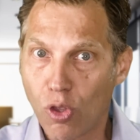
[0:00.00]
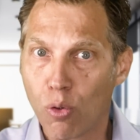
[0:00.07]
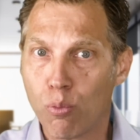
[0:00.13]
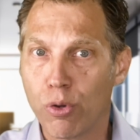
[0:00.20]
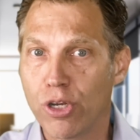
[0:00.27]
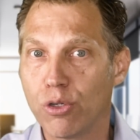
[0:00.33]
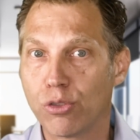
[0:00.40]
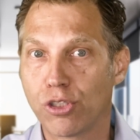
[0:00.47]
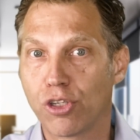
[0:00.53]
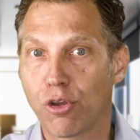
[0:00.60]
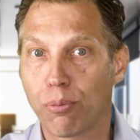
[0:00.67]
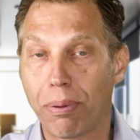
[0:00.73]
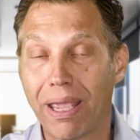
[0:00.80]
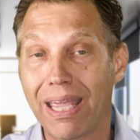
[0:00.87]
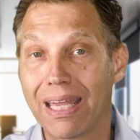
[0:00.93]
reducing
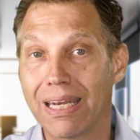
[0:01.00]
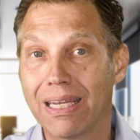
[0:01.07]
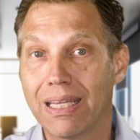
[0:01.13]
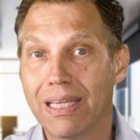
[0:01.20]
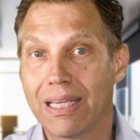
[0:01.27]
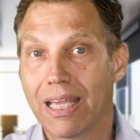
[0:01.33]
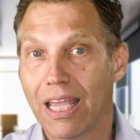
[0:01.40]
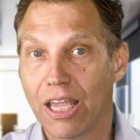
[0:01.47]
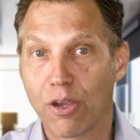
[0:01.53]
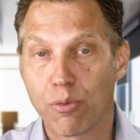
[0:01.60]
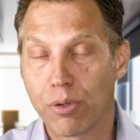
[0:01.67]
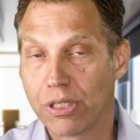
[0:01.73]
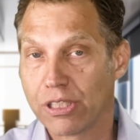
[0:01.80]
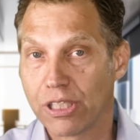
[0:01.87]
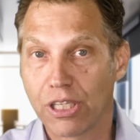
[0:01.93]
your pain,
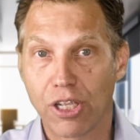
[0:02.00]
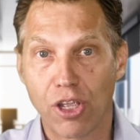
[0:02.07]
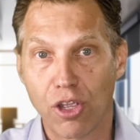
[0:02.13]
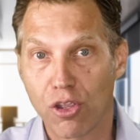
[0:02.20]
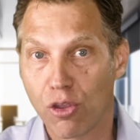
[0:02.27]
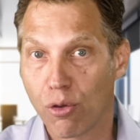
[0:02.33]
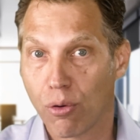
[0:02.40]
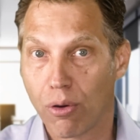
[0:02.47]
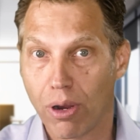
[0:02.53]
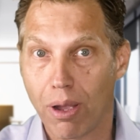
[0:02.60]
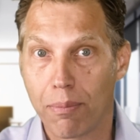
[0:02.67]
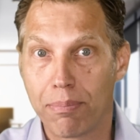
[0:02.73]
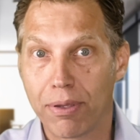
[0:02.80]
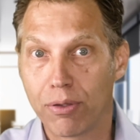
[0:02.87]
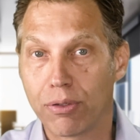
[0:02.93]
increasing your
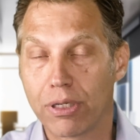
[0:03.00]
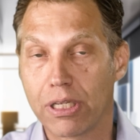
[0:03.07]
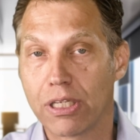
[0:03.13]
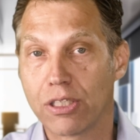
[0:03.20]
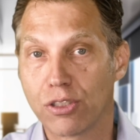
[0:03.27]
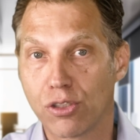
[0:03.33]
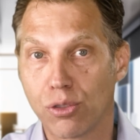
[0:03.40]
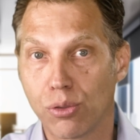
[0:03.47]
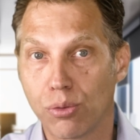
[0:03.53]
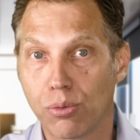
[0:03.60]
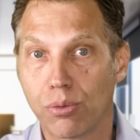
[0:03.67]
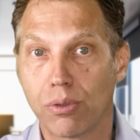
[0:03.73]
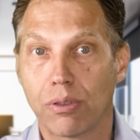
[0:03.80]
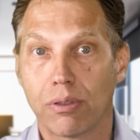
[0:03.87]
ability to,